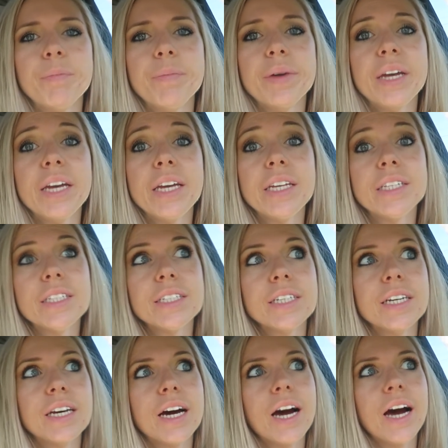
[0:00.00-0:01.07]
but
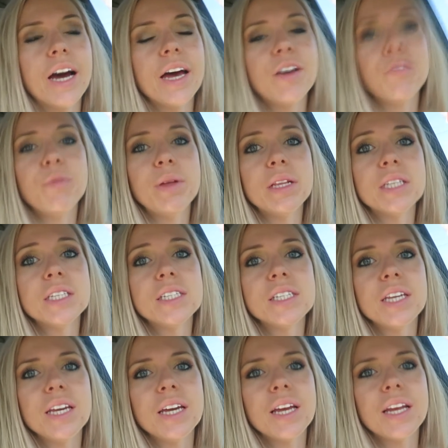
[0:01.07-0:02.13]
I have been
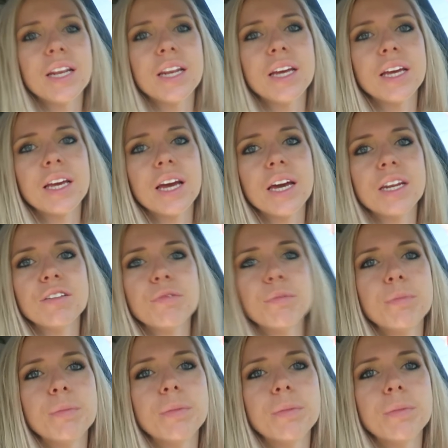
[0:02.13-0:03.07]
seeing kind of